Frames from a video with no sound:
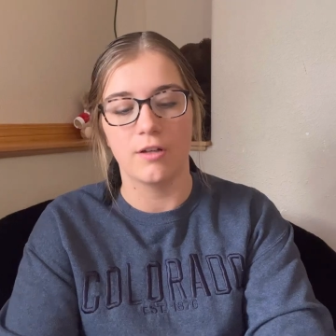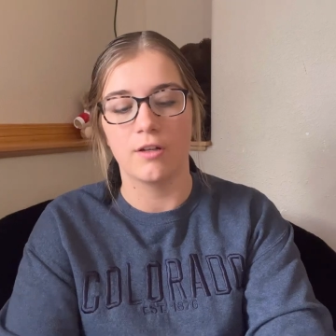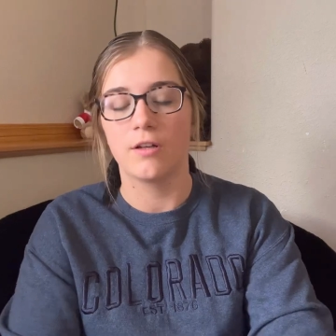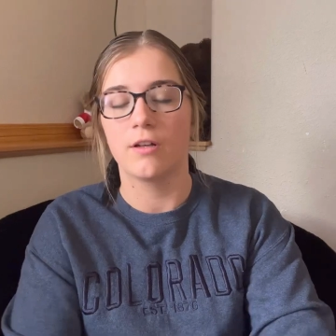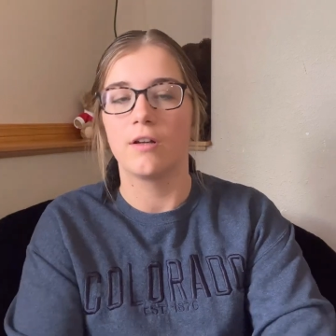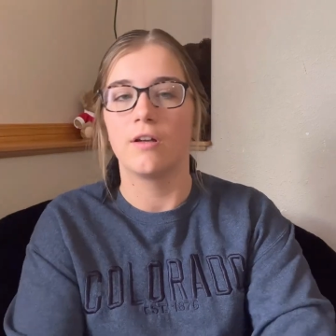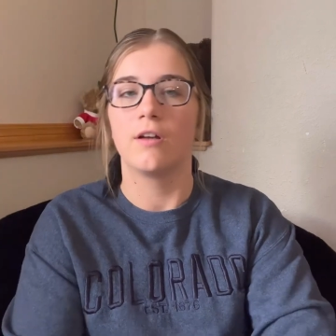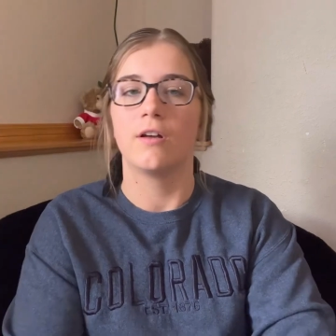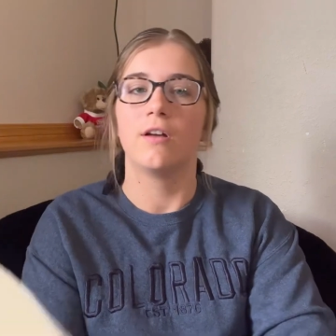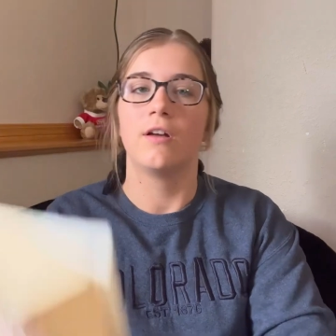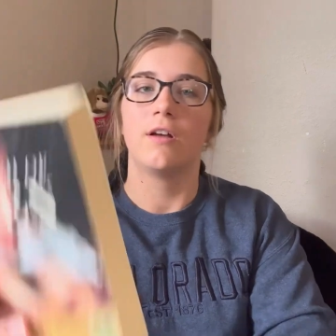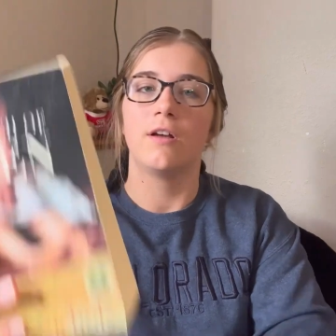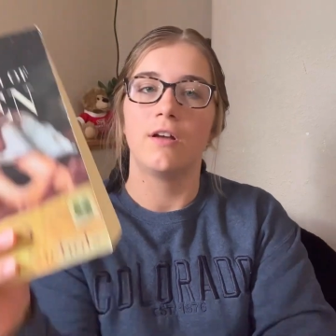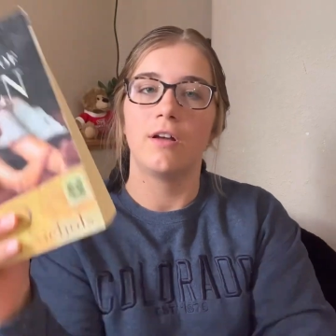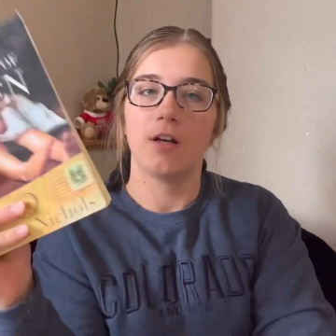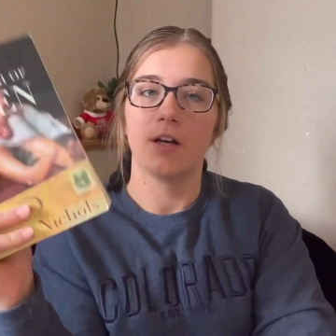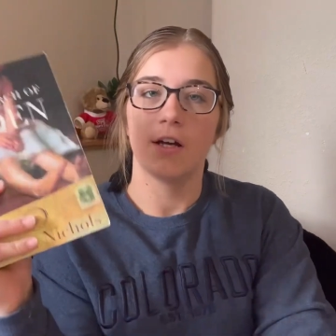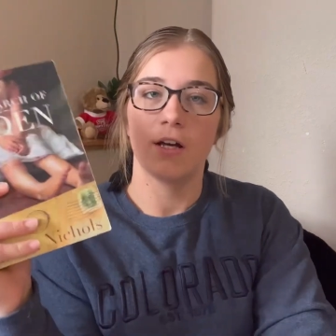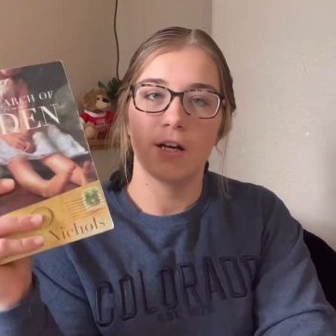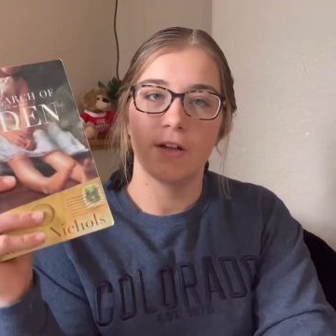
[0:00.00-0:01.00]

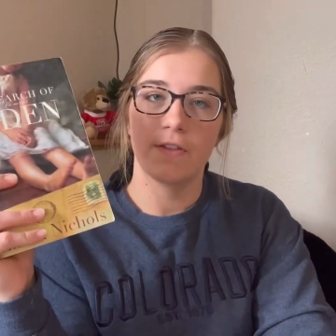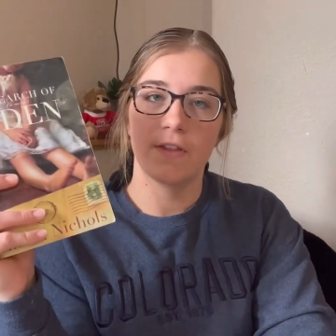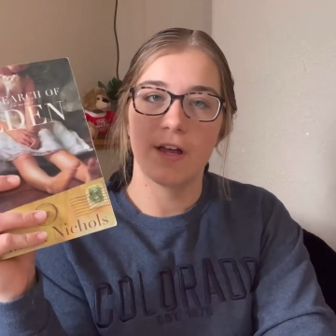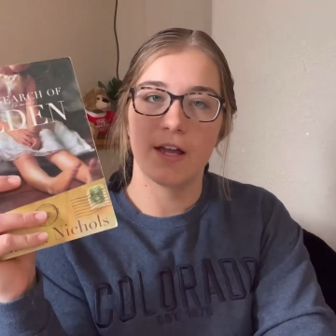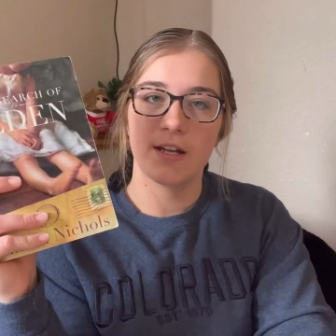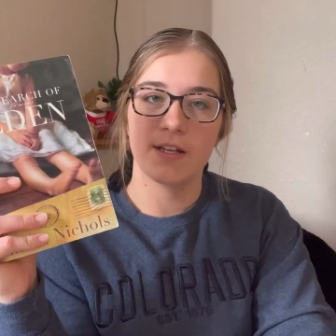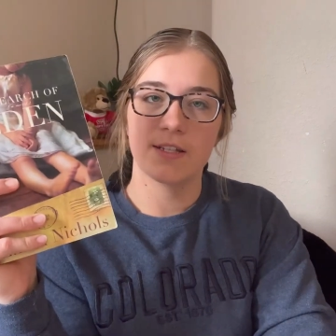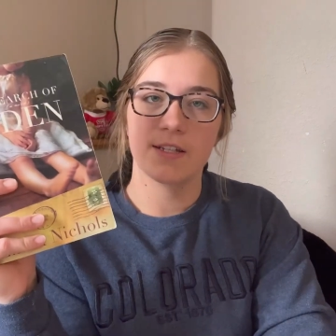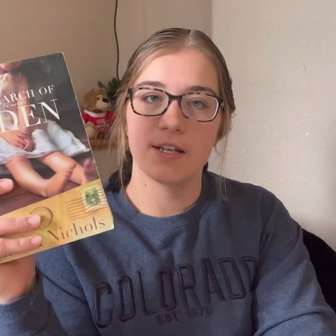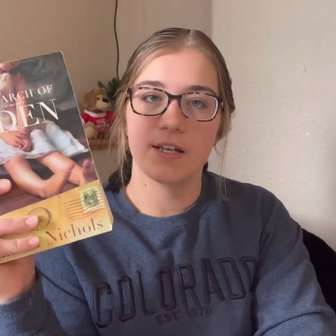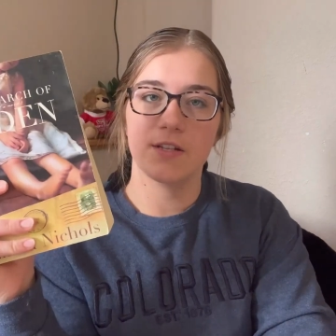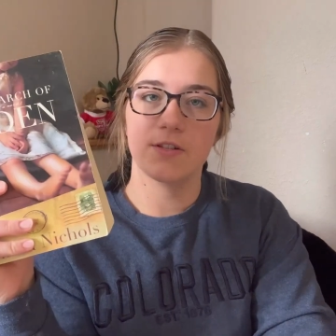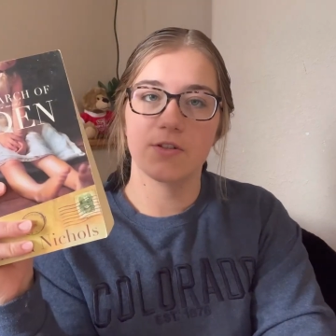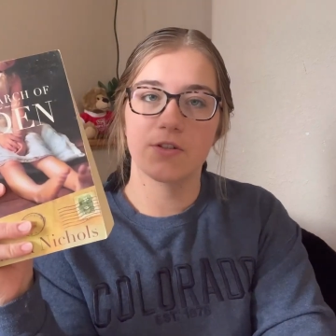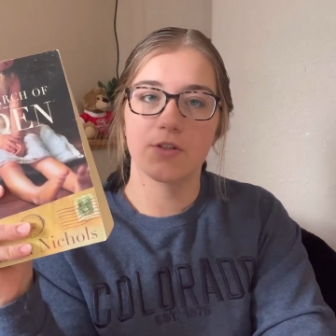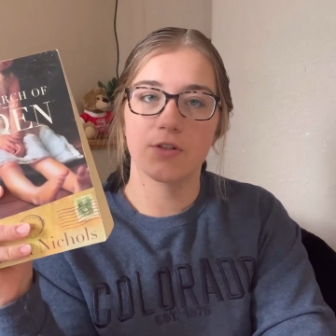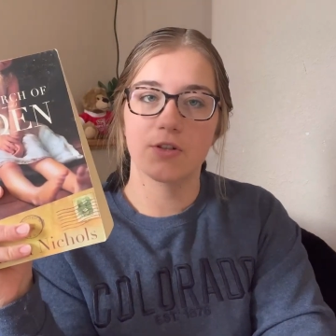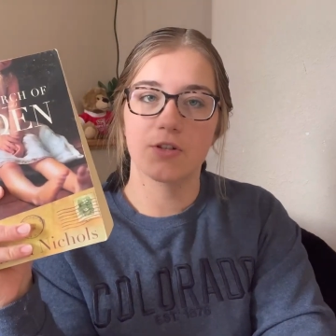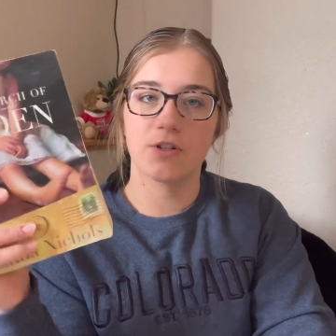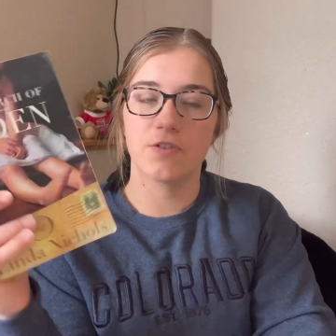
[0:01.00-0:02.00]
And that is In
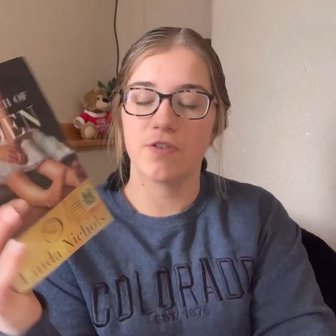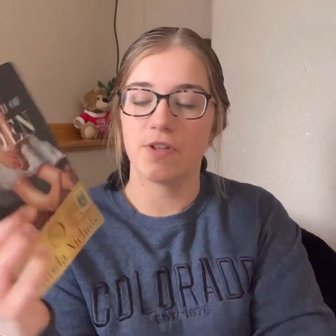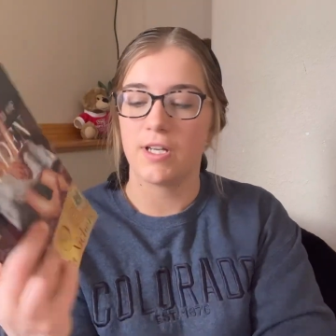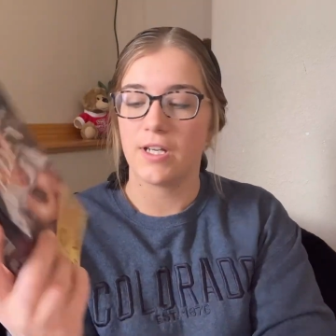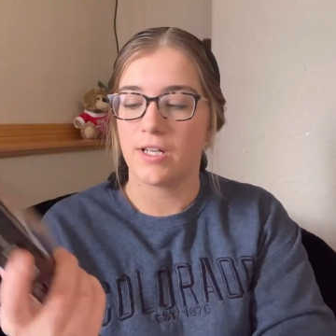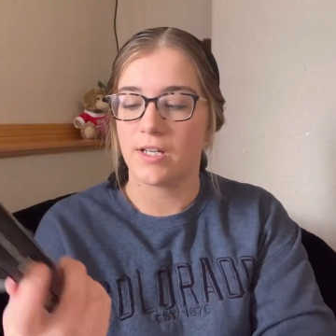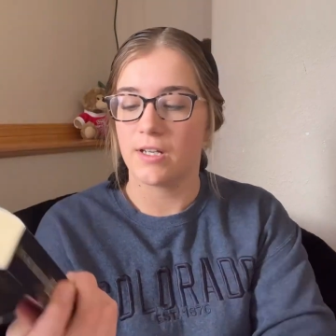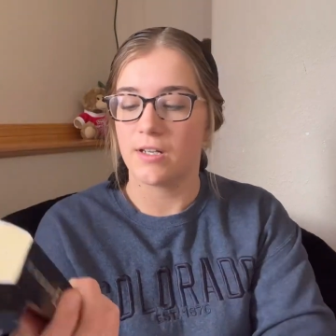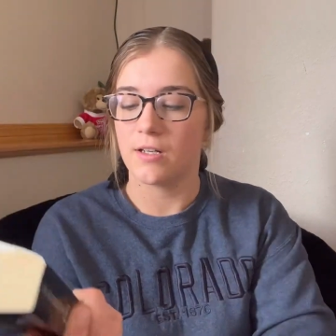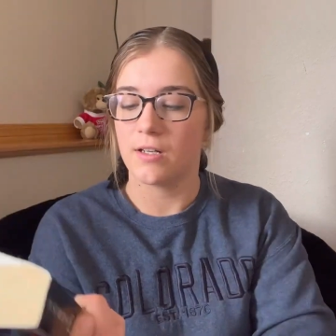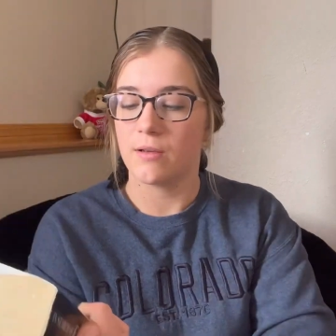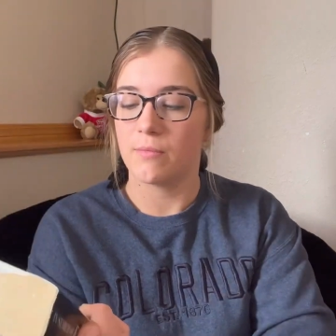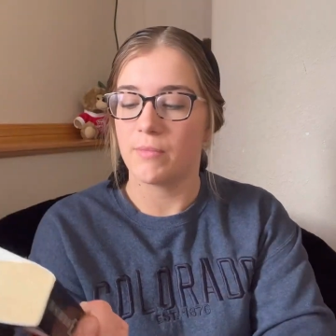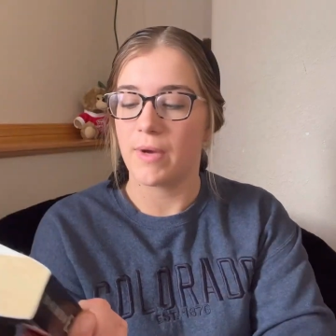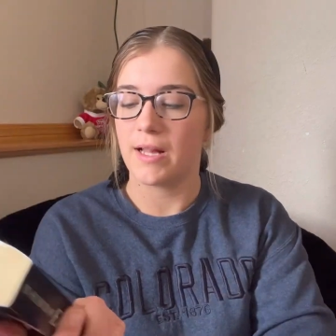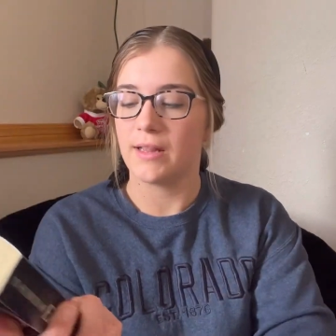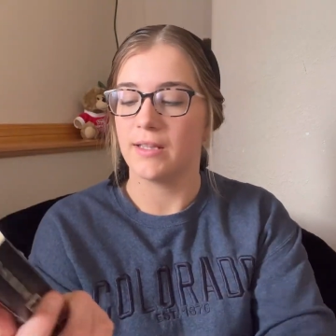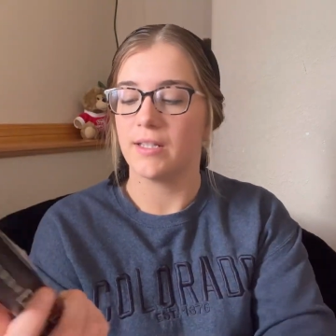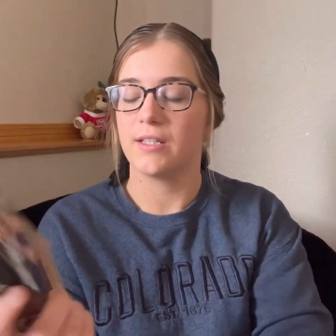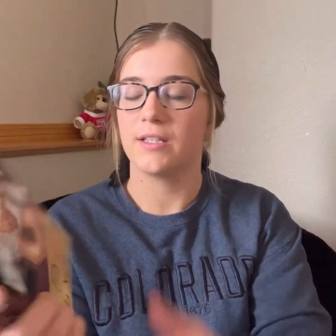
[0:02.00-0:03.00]
Search of Eden
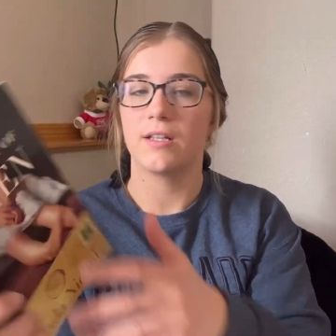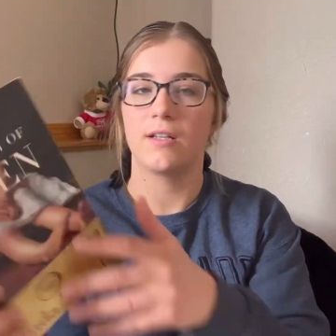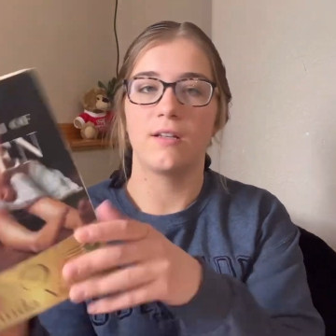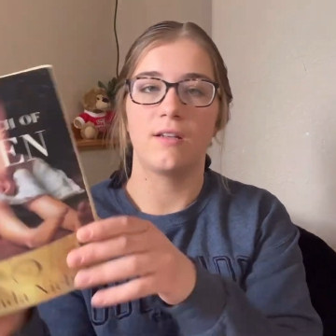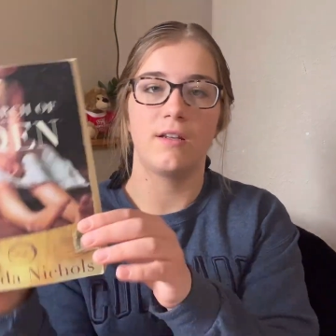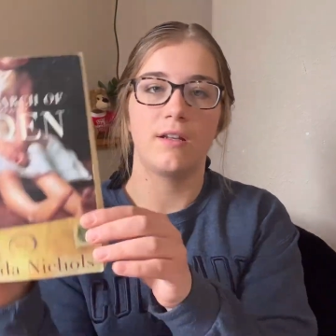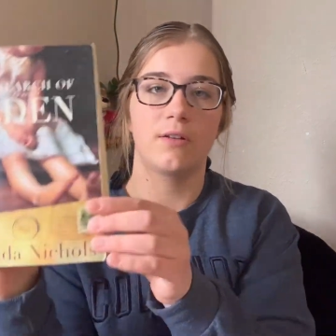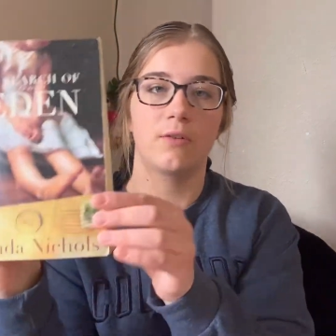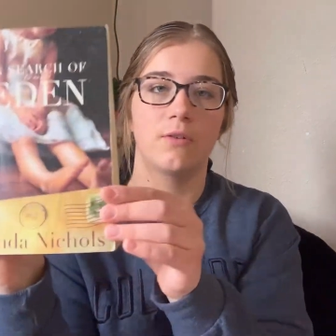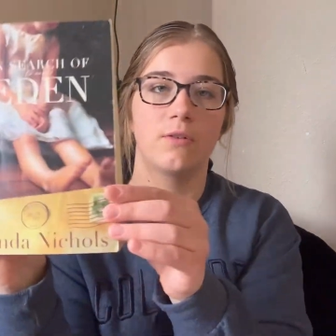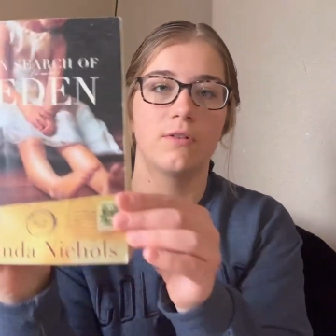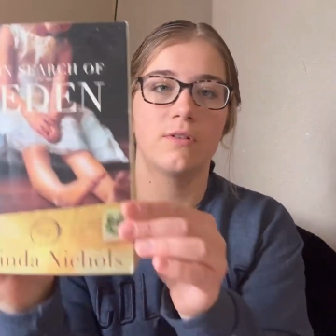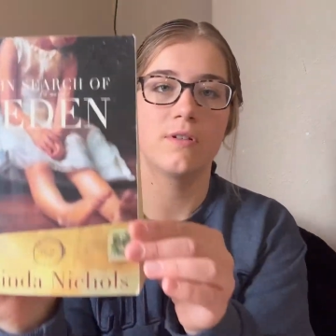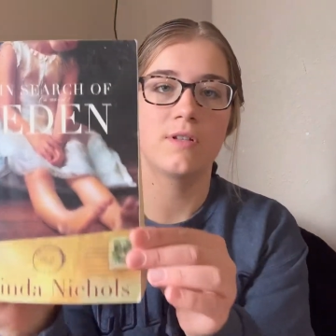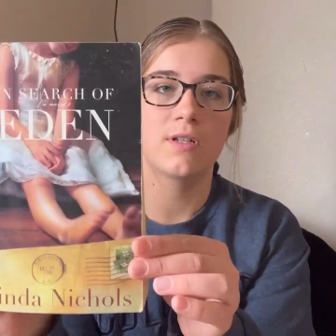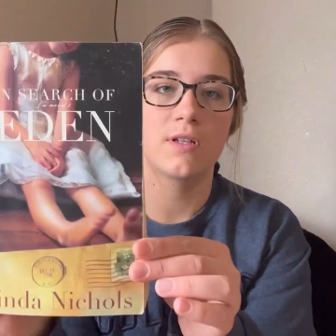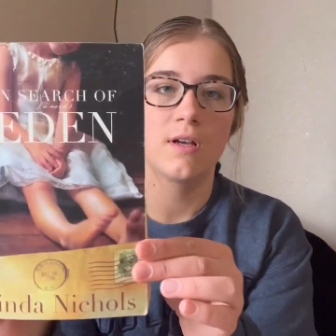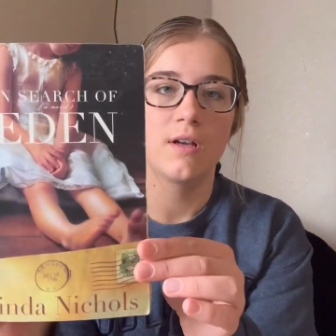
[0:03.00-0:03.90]
by Linda Nichols.